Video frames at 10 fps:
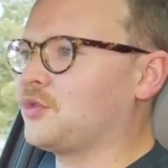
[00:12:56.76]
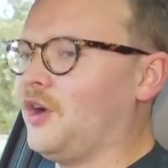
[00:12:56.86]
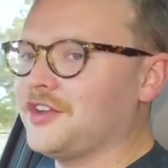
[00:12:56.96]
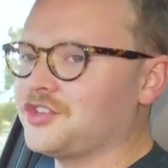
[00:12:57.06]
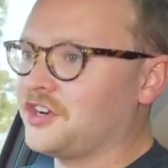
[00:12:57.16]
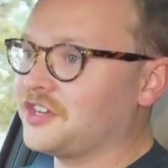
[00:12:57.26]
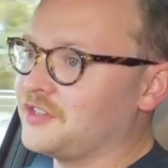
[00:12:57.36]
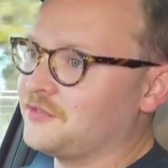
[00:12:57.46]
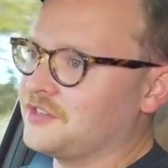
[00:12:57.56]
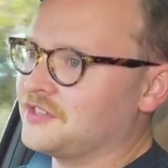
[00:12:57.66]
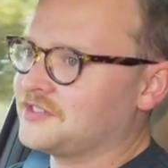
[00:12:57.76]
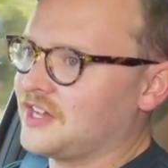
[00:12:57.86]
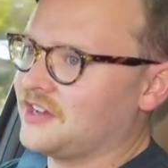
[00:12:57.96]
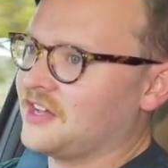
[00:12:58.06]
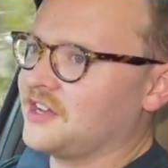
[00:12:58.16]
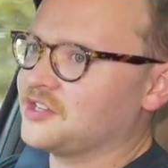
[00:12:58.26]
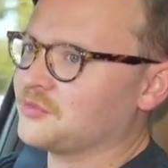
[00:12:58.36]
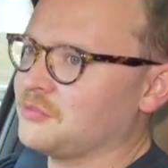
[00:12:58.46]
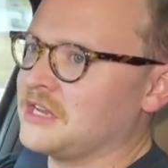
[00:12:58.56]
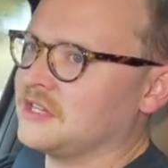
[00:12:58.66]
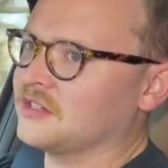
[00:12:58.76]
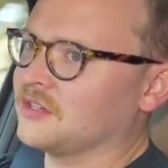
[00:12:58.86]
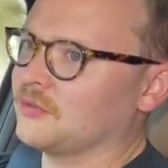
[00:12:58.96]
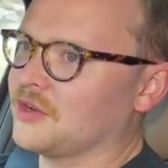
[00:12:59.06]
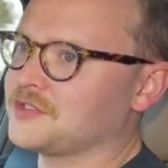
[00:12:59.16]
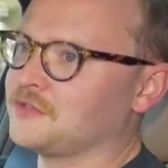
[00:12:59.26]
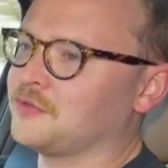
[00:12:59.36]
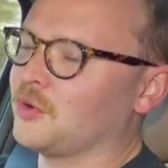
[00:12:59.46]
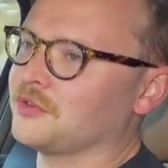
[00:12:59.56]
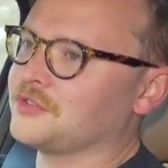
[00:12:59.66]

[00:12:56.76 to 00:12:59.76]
are quite chunky for this day and age, meaning that once you fall